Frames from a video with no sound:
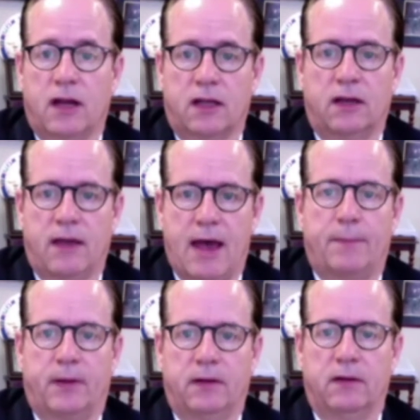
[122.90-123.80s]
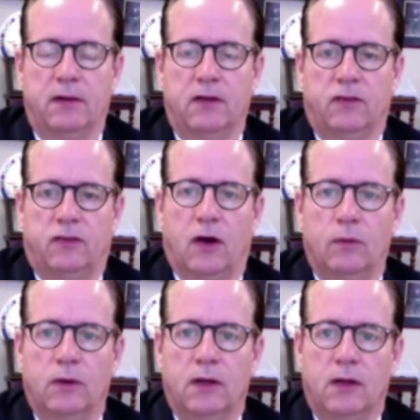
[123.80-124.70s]
not going to happen.
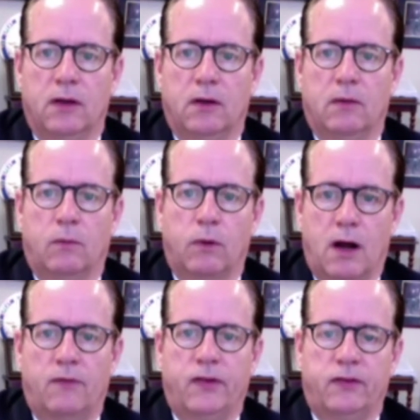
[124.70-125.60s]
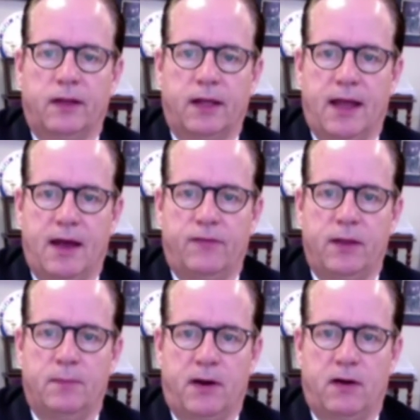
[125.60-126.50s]
So we're obviously going to have the
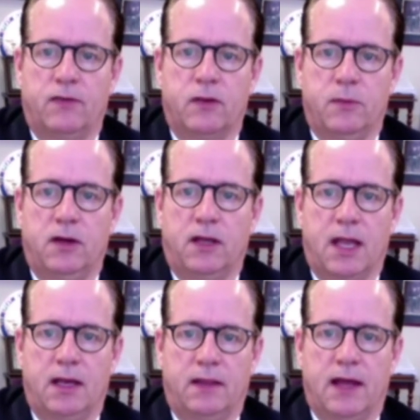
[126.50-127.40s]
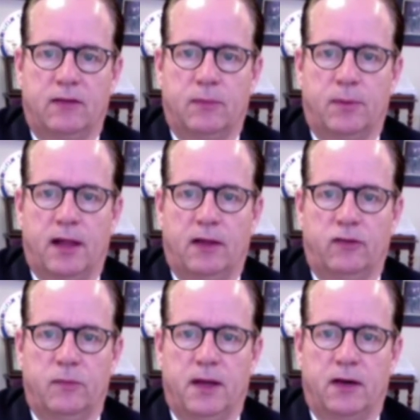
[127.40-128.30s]
imperative of communicating that to
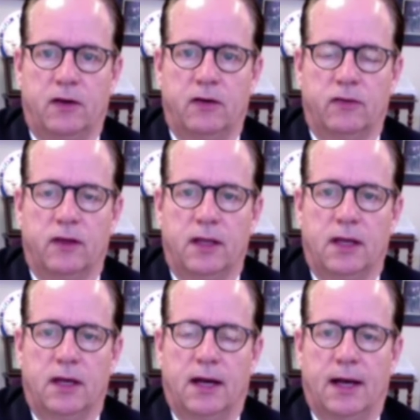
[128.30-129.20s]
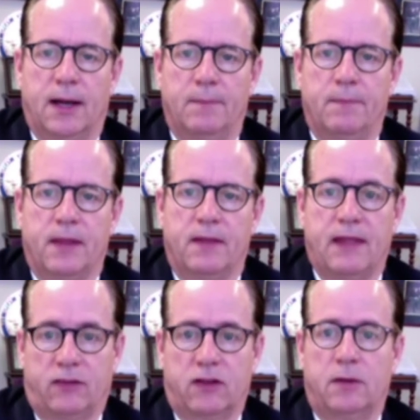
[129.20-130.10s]
policymakers.
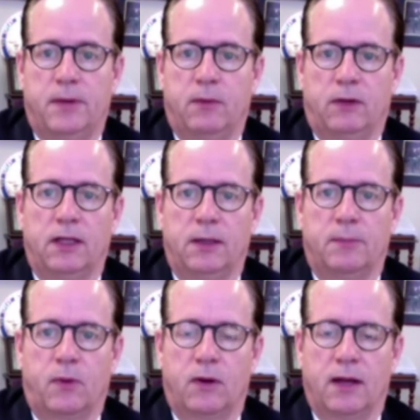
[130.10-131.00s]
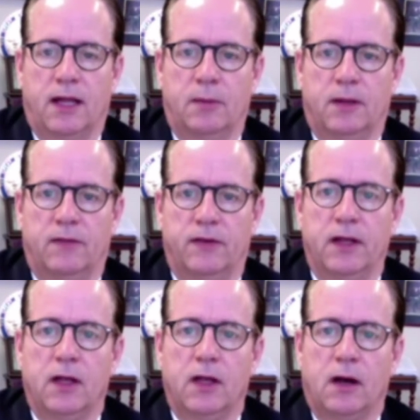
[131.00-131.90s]
That's going to be a really important element of
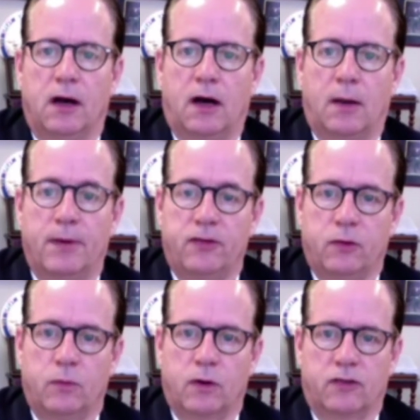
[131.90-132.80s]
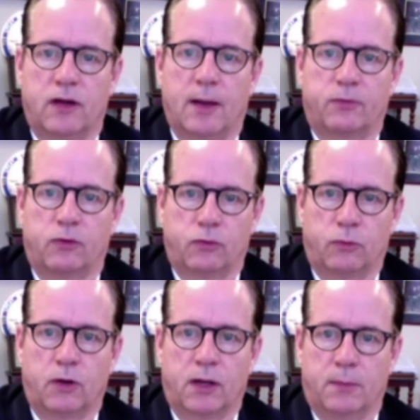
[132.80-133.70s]
it. Our budget workshops, which
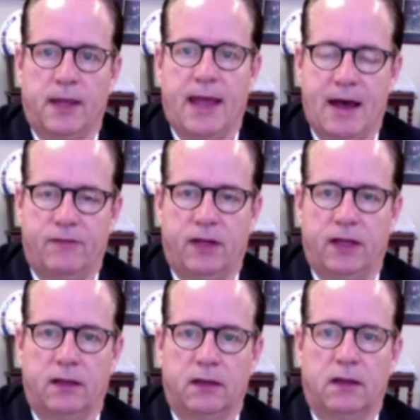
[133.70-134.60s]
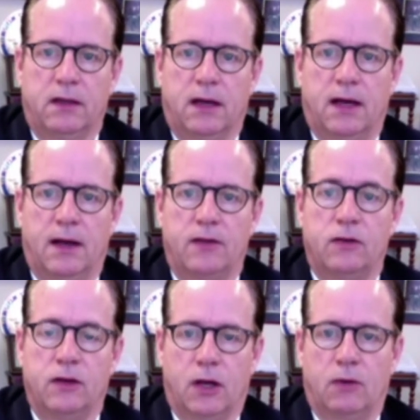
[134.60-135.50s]
we're going to be having,
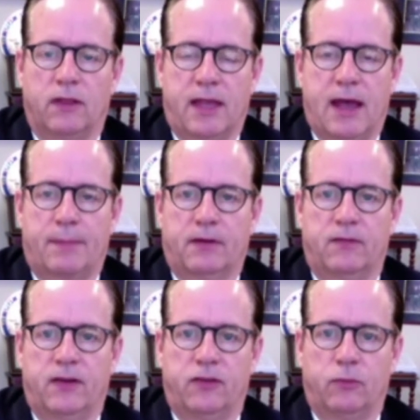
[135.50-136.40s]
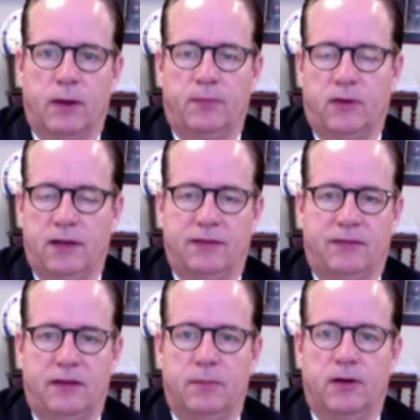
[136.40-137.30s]
you can go to the Capital Advisors website to
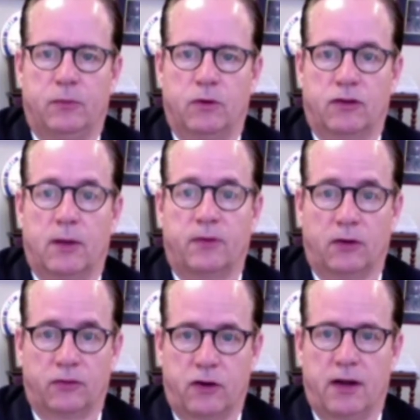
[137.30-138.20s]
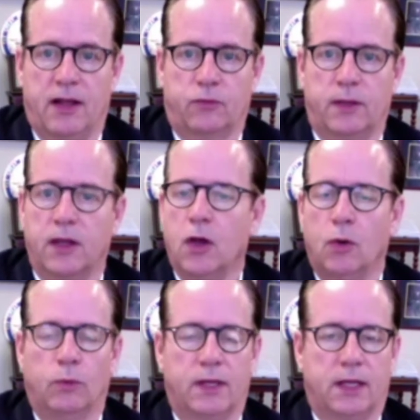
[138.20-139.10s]
see the budget workshops that'll start next week.
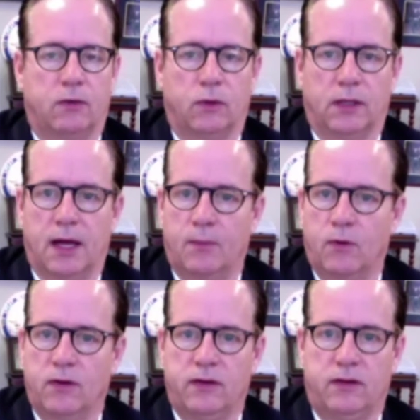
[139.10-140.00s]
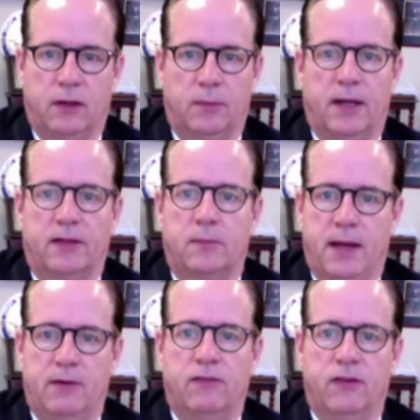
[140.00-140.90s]
We'll get into a lot more detail about the
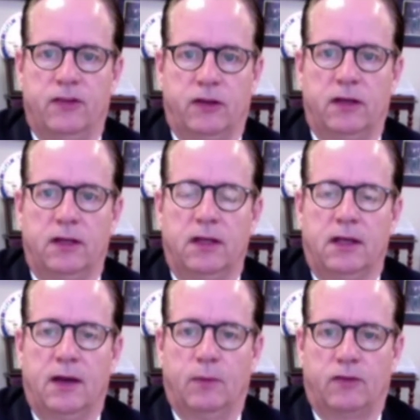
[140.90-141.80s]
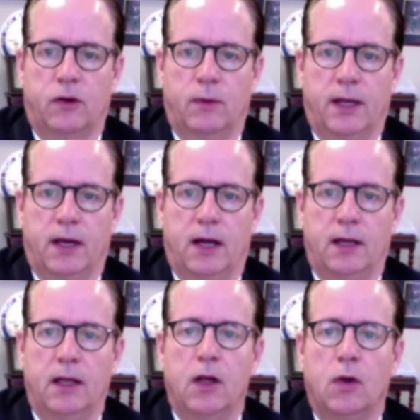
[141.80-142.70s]
May revision and what's going
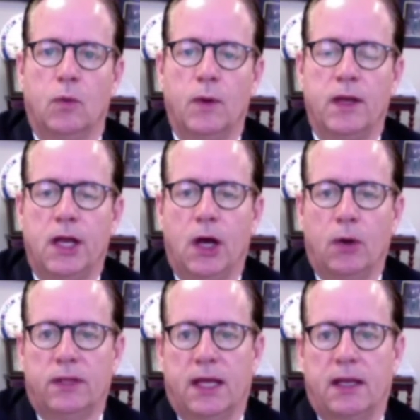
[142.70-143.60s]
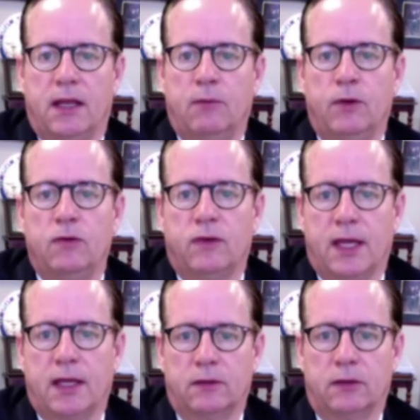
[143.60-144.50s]
on. We know that when you
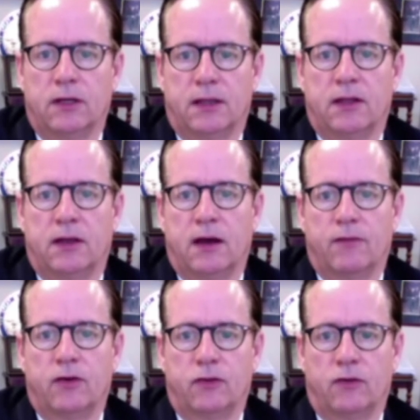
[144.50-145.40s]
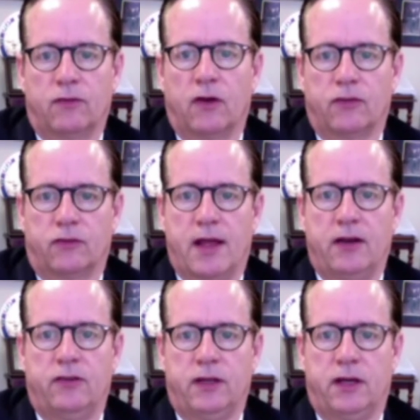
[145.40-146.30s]
take a look at the governor's overall
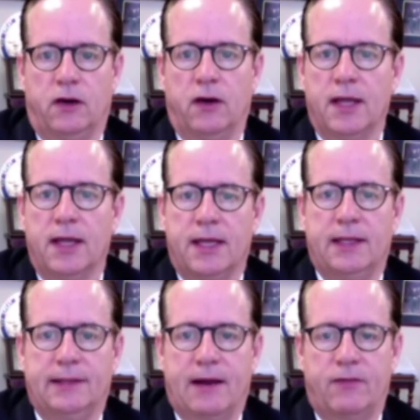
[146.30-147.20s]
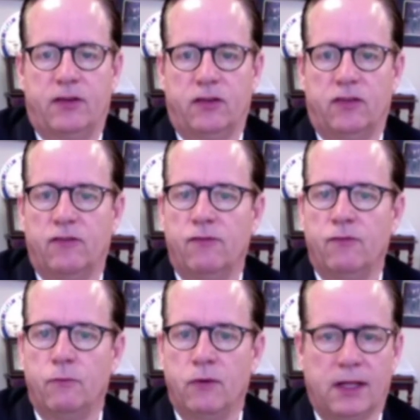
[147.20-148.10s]
strategy here, he leverages
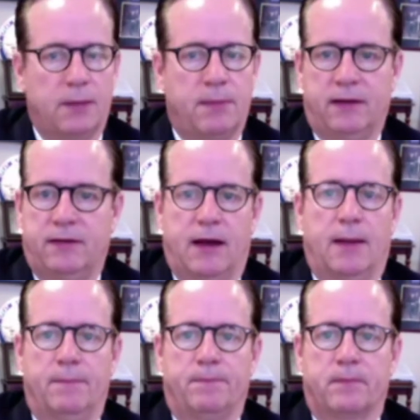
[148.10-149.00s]
really big time